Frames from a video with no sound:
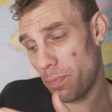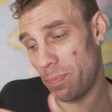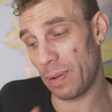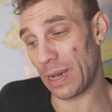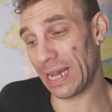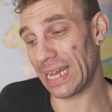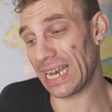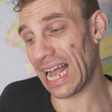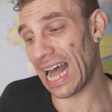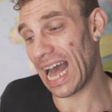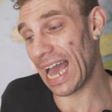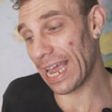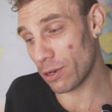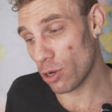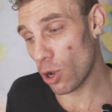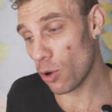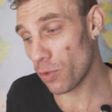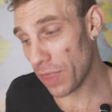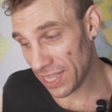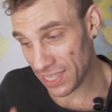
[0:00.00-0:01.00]
but I
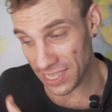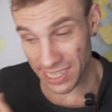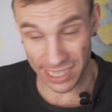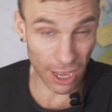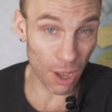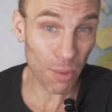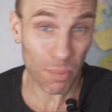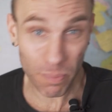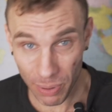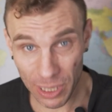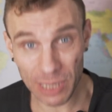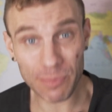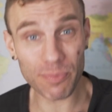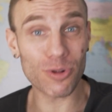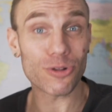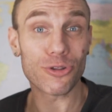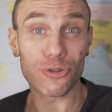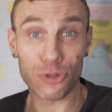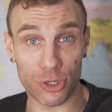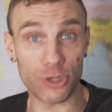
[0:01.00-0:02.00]
know that some
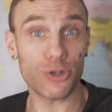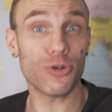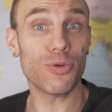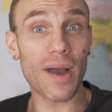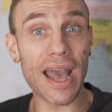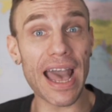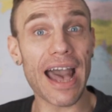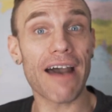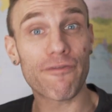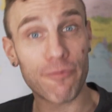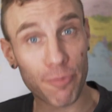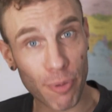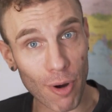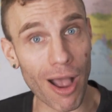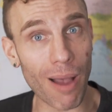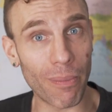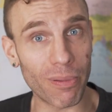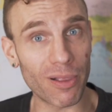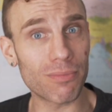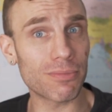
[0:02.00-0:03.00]
people do have
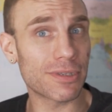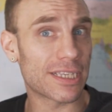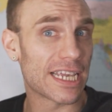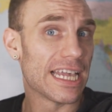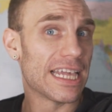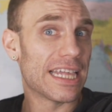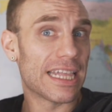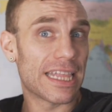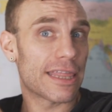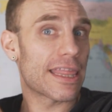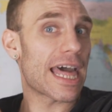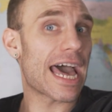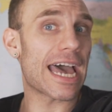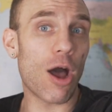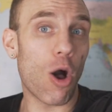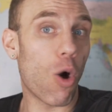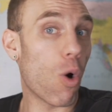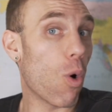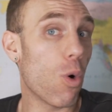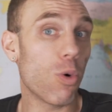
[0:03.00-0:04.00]
problems
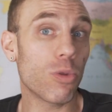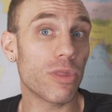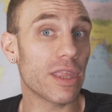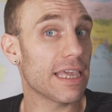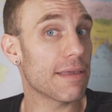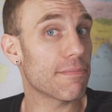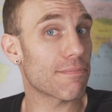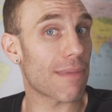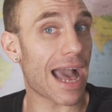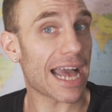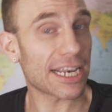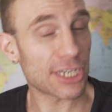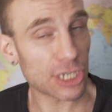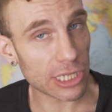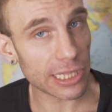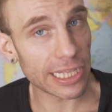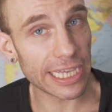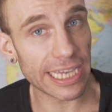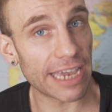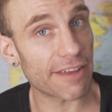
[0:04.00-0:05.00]
that only
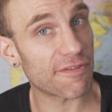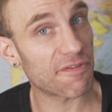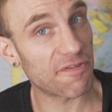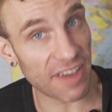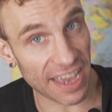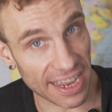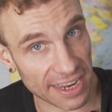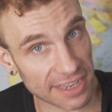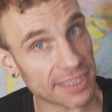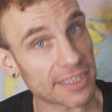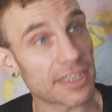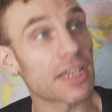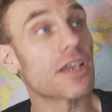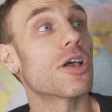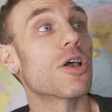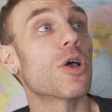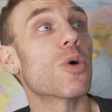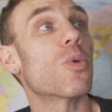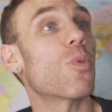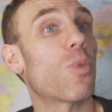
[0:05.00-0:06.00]
magically get fixed
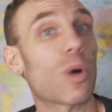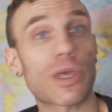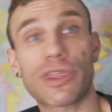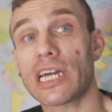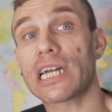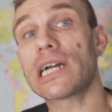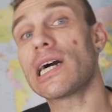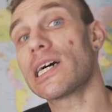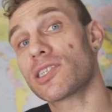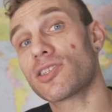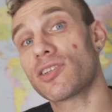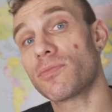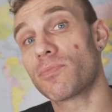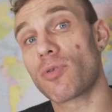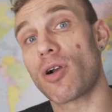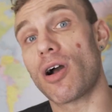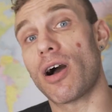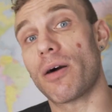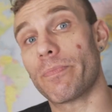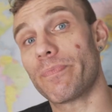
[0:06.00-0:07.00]
with a custom
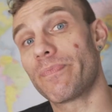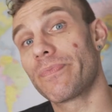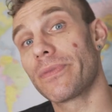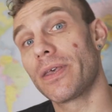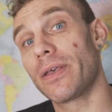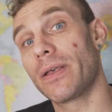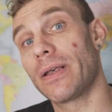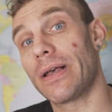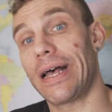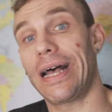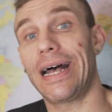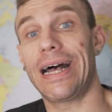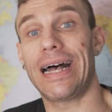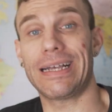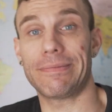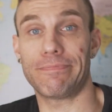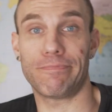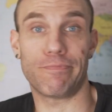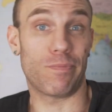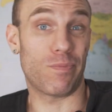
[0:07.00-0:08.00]
ROM.
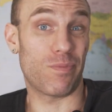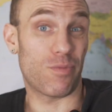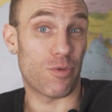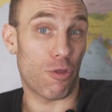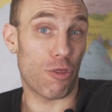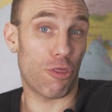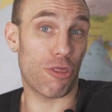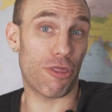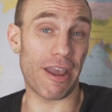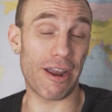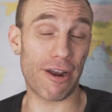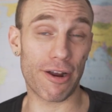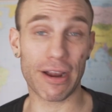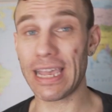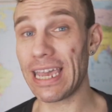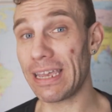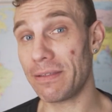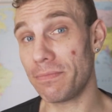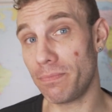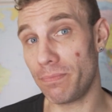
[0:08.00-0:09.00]
Uh, There
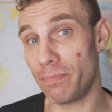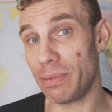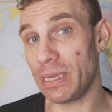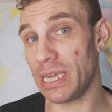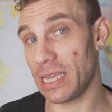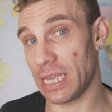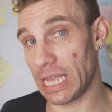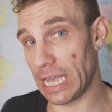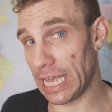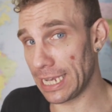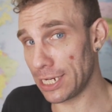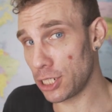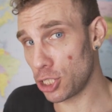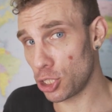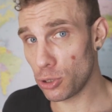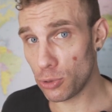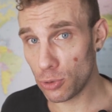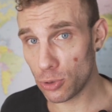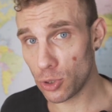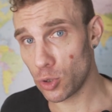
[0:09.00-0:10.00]
can be
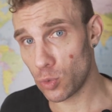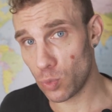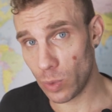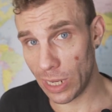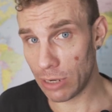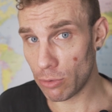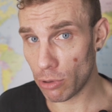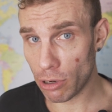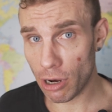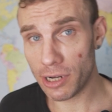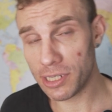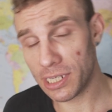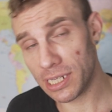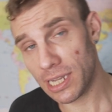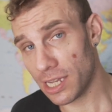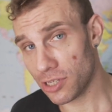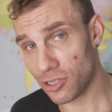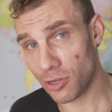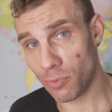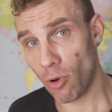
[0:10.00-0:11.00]
issues in regards to
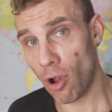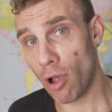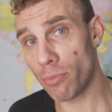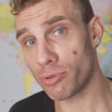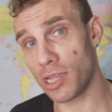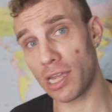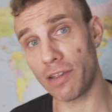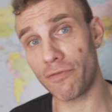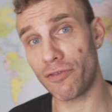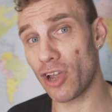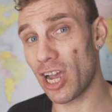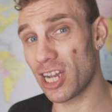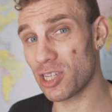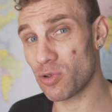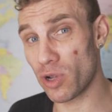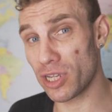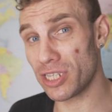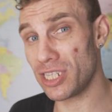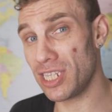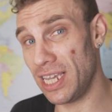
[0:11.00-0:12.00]
custom ROMs. And if you
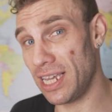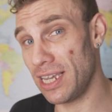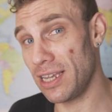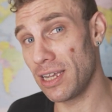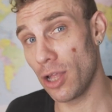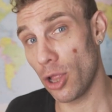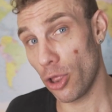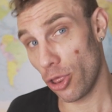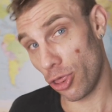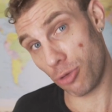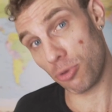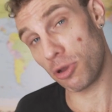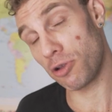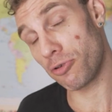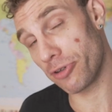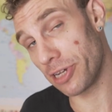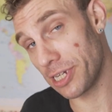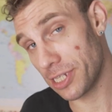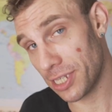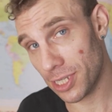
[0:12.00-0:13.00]
guys want to see three
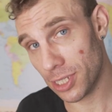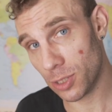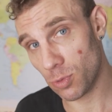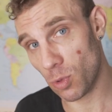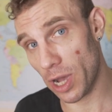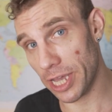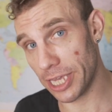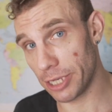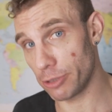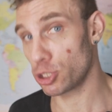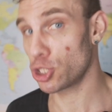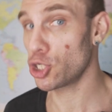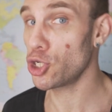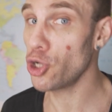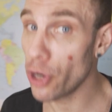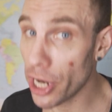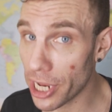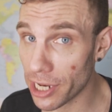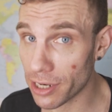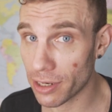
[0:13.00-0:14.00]
reasons why you
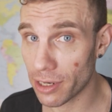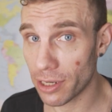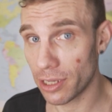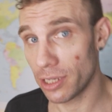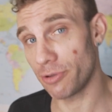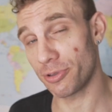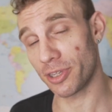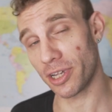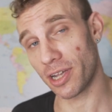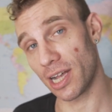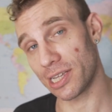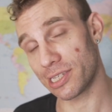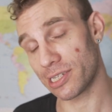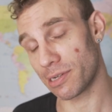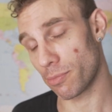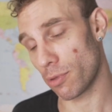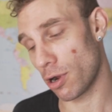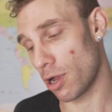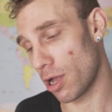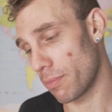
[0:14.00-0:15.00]
shouldn't use a
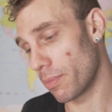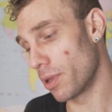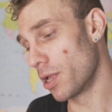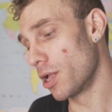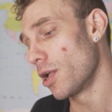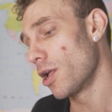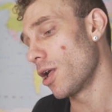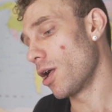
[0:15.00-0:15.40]
custom ROM